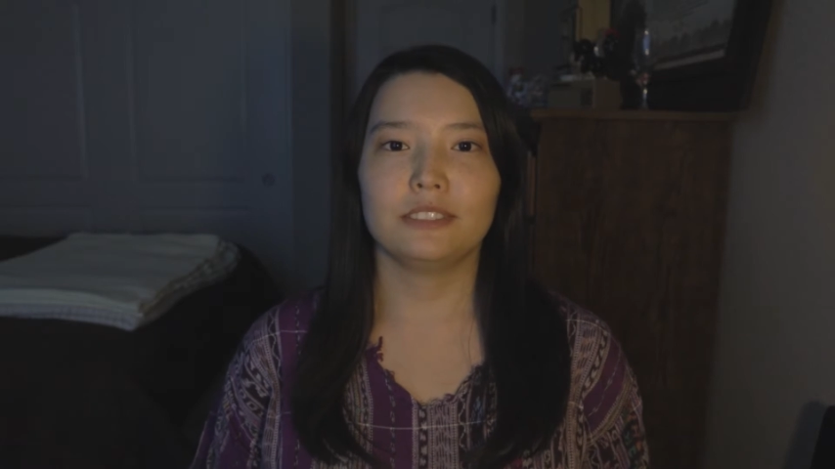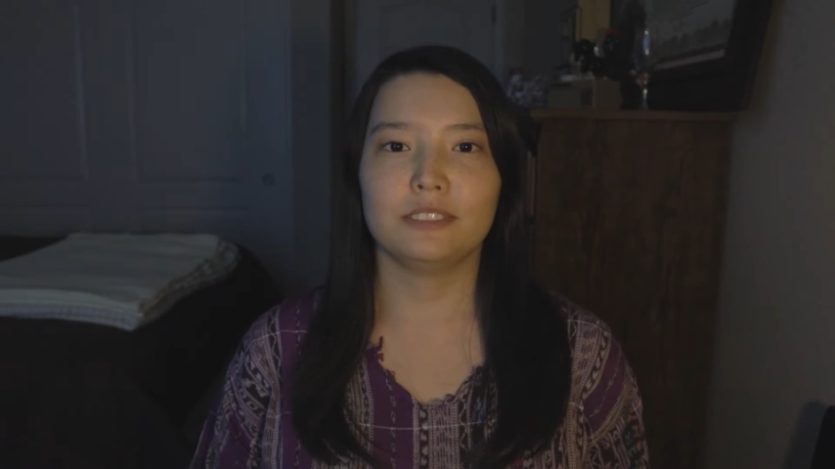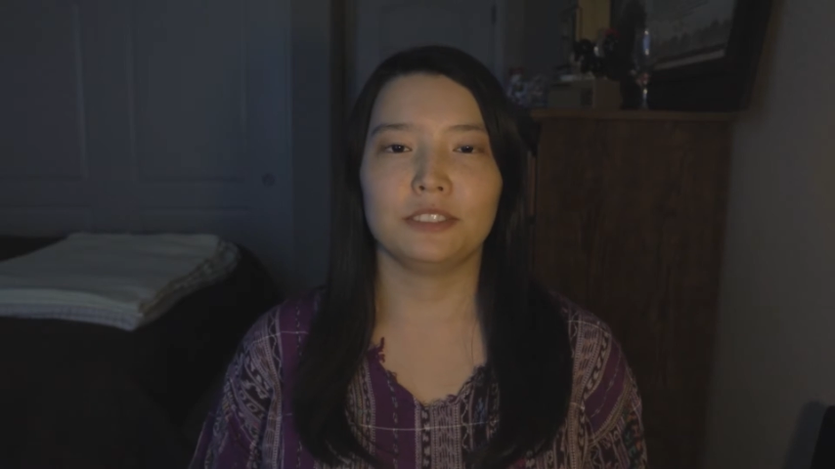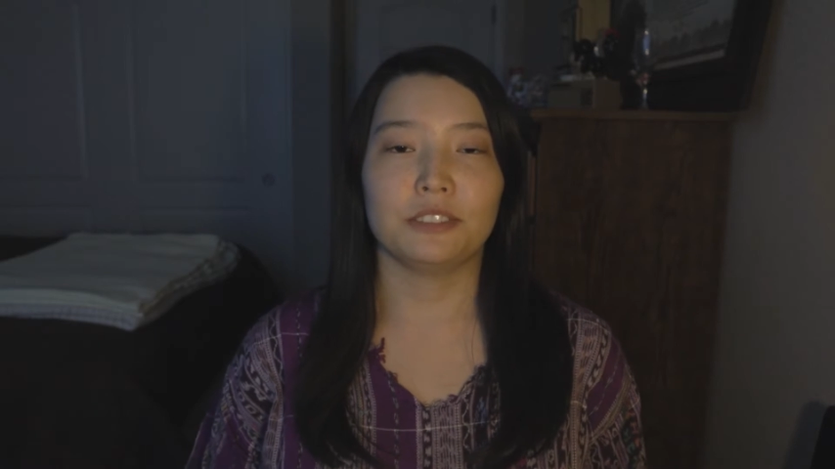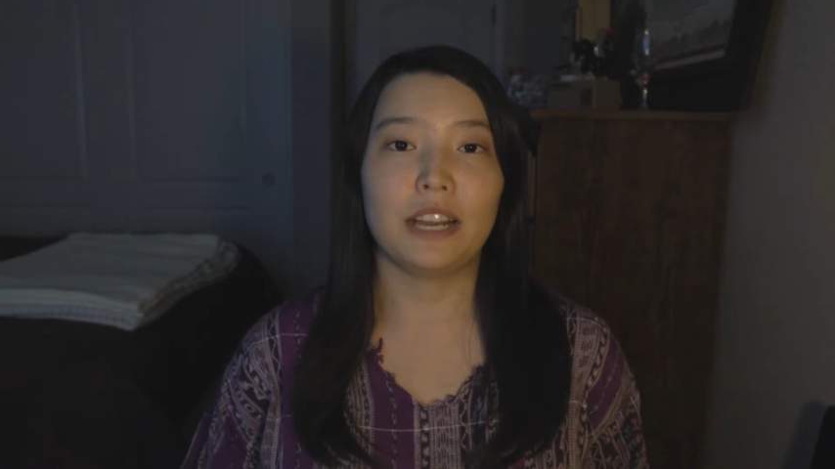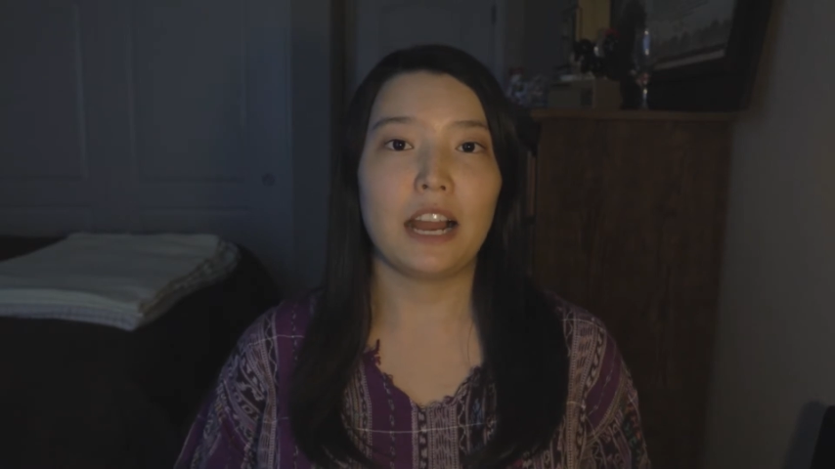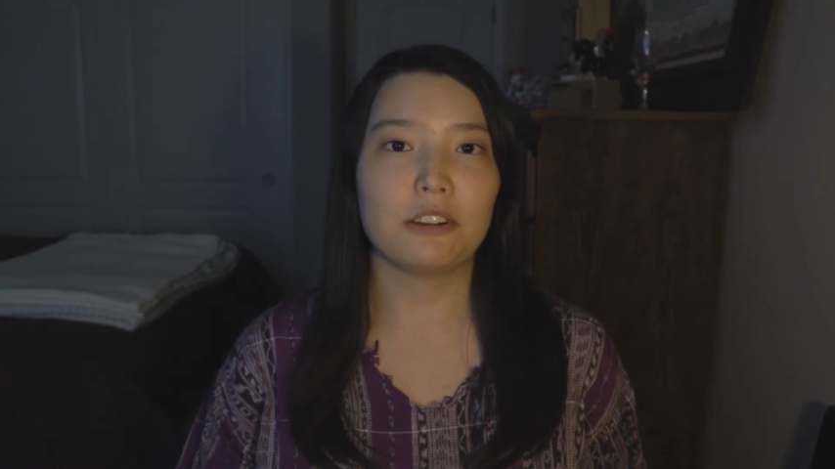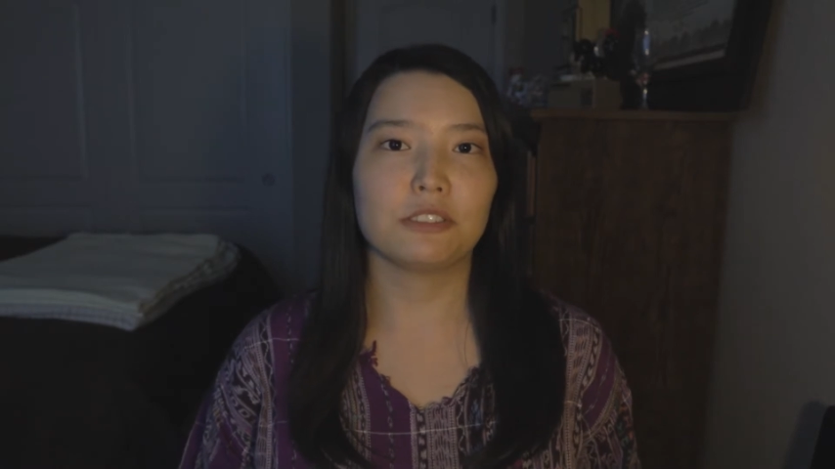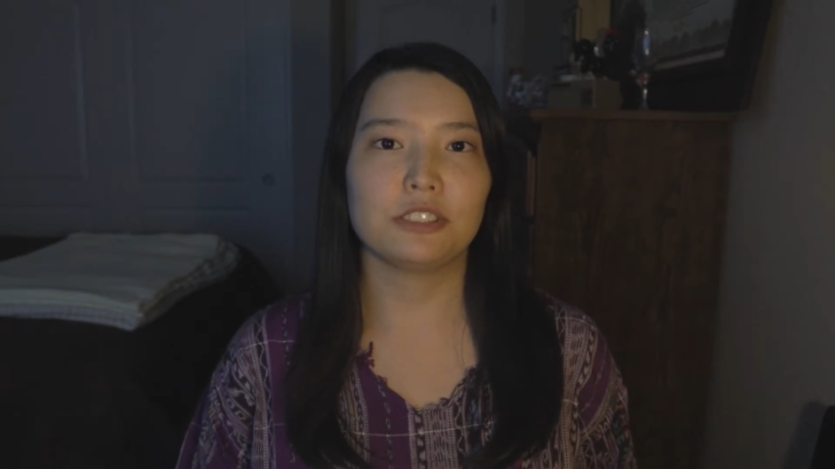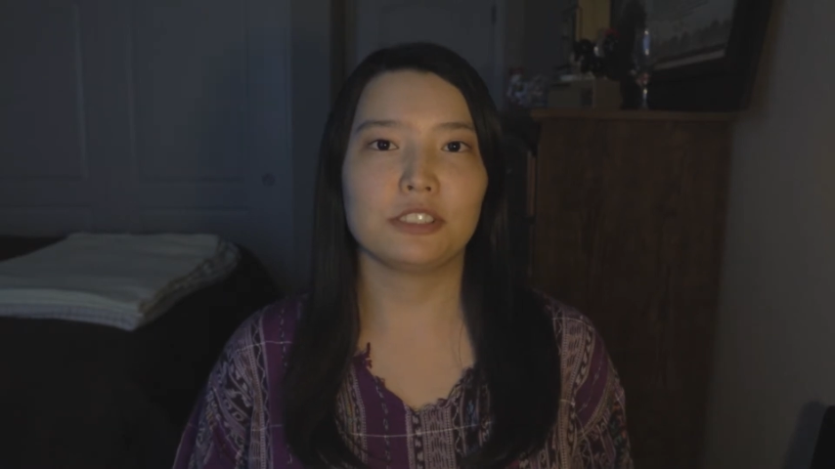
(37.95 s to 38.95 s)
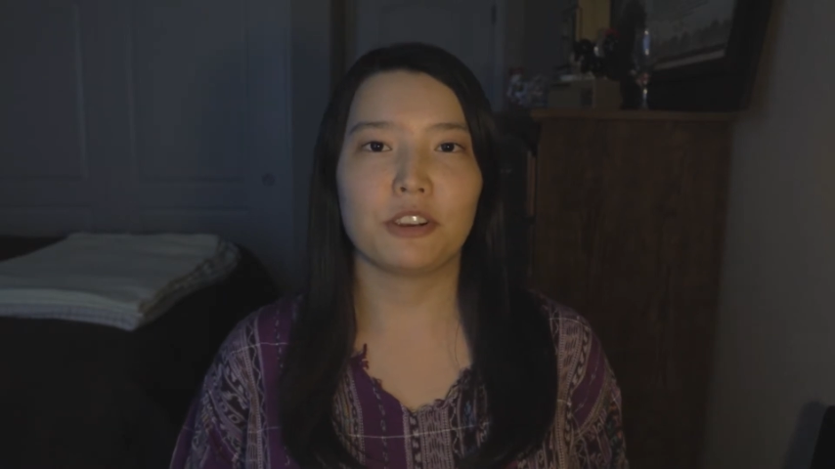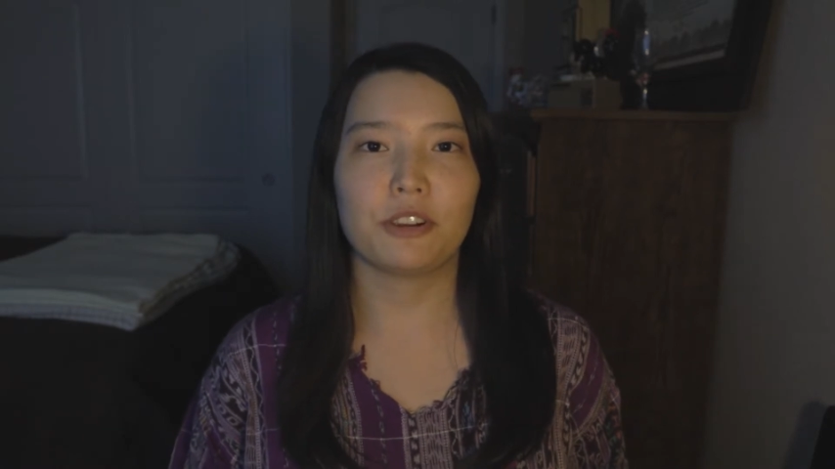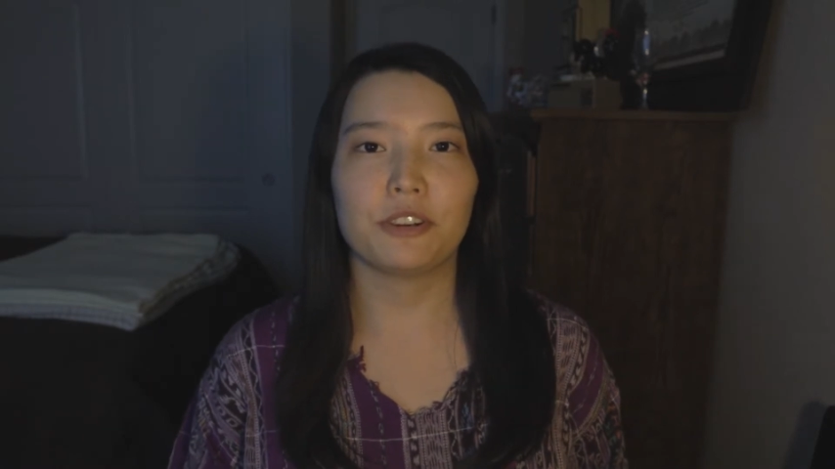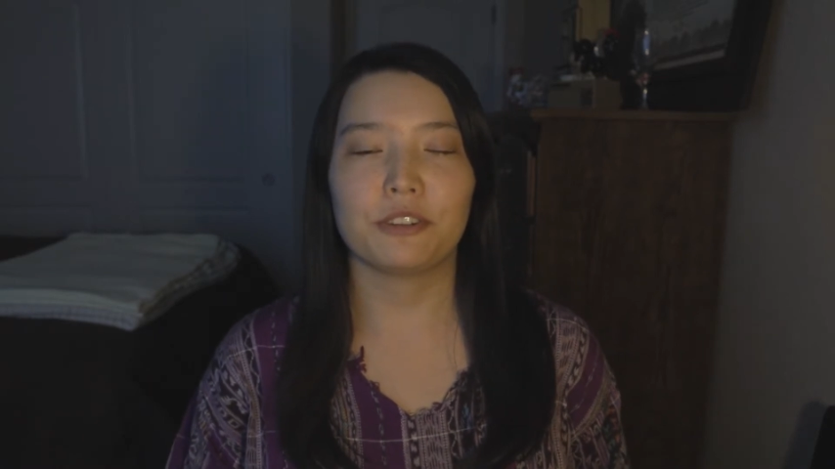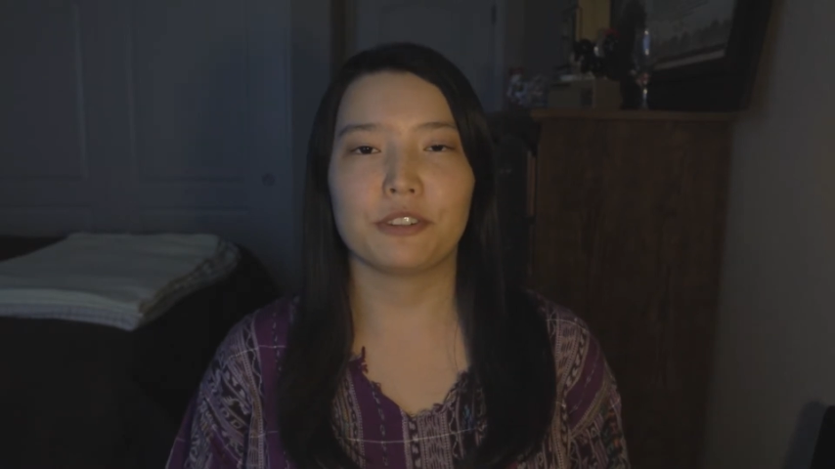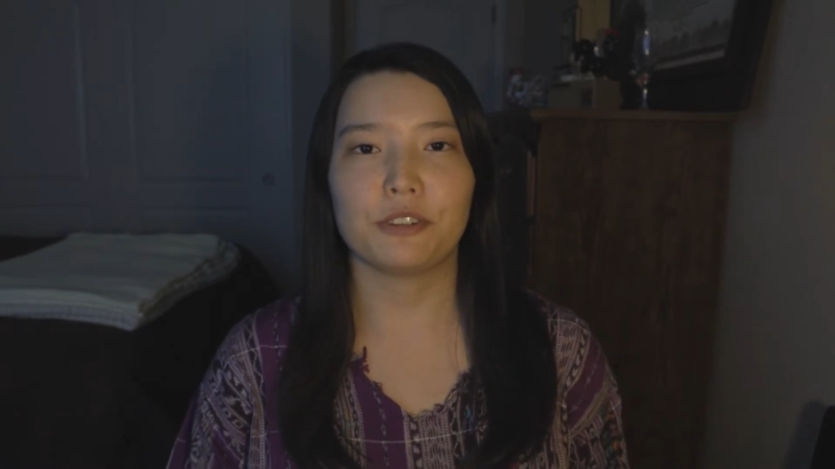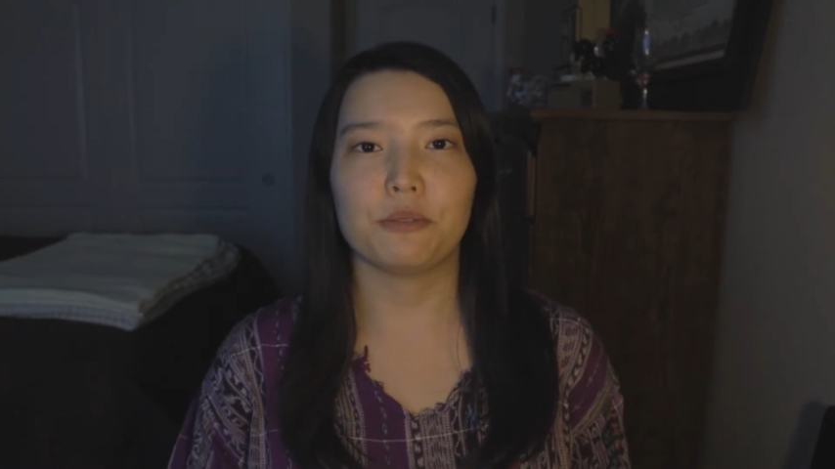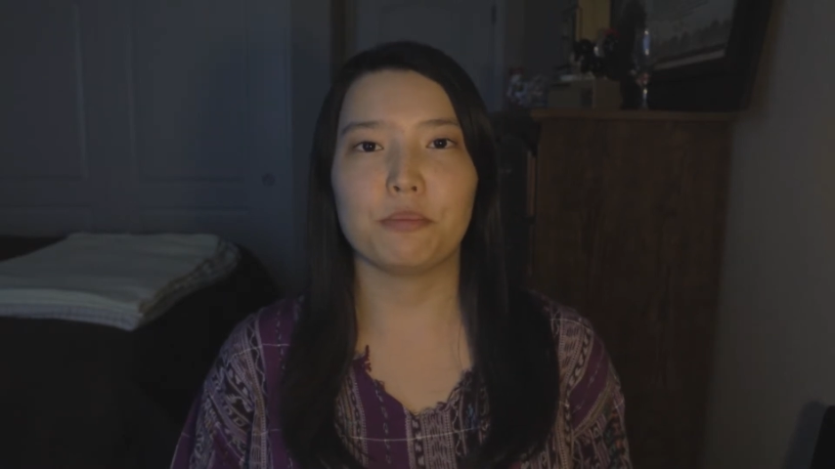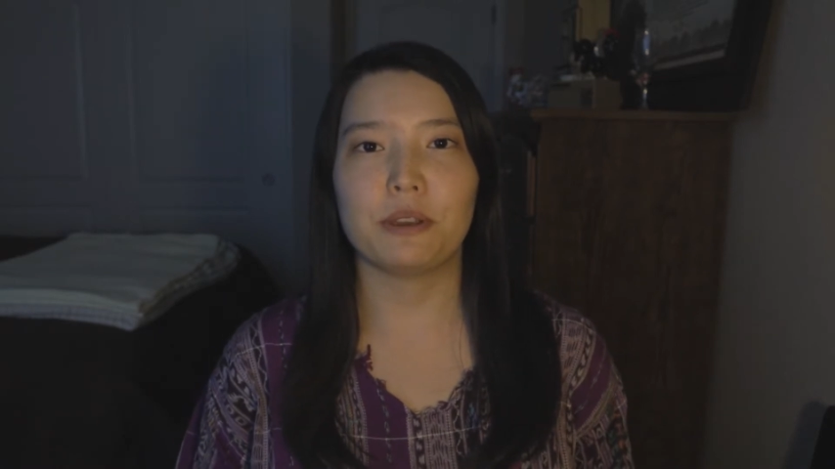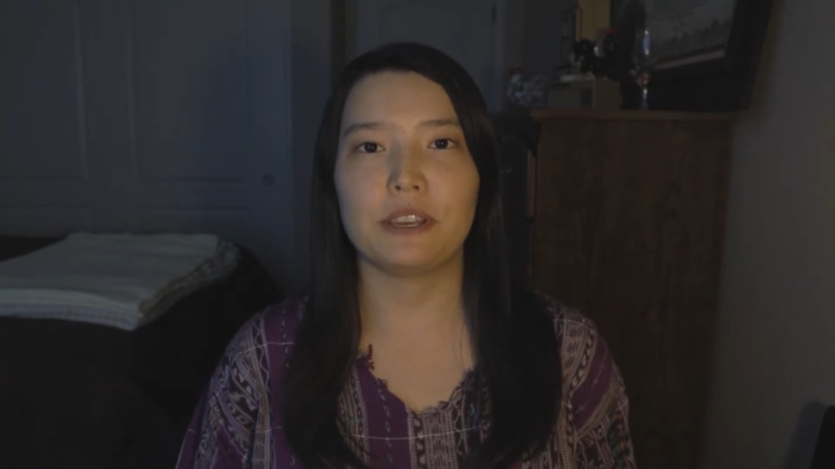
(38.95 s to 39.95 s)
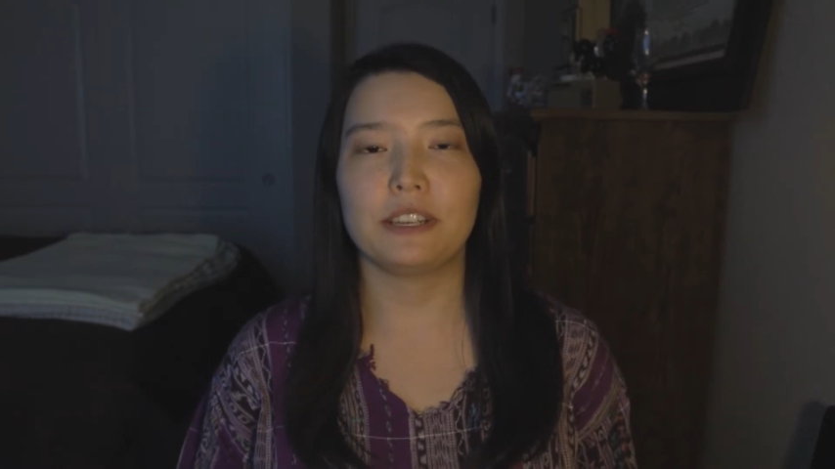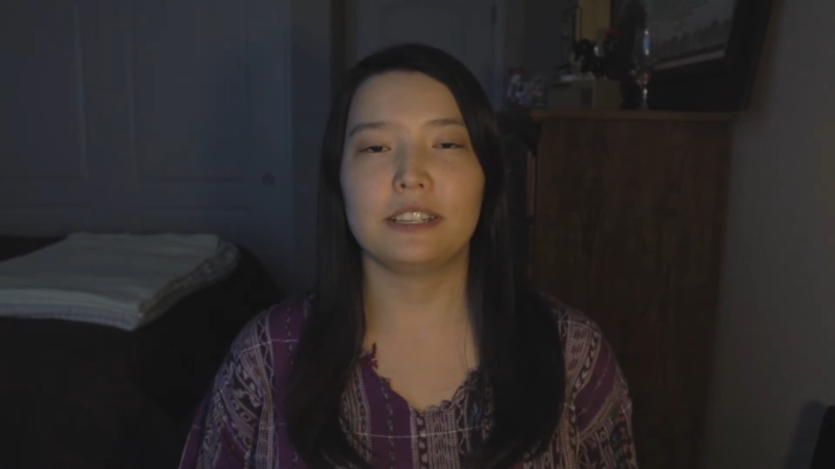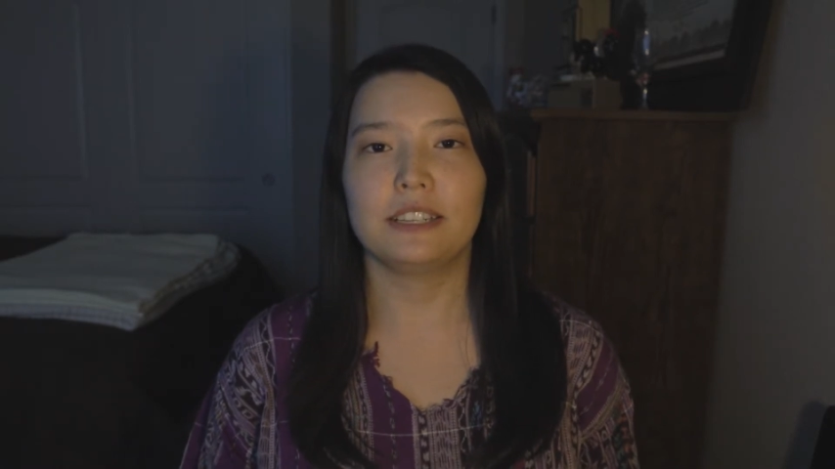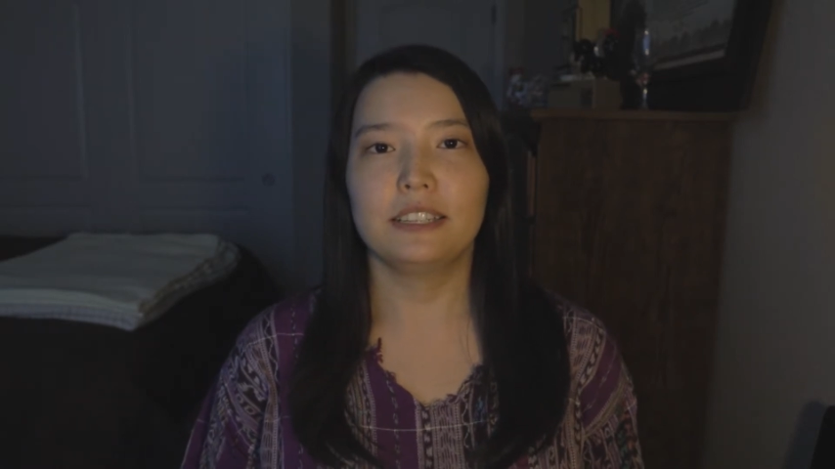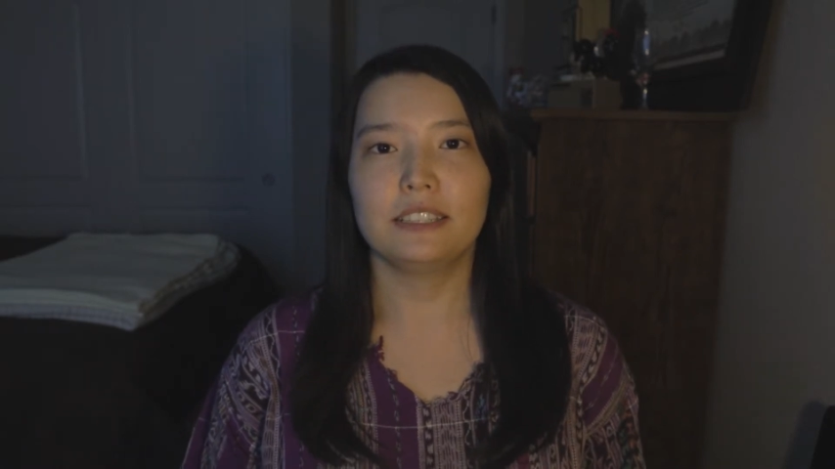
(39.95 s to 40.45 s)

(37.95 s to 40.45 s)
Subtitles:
you know, how to start, or they're a bit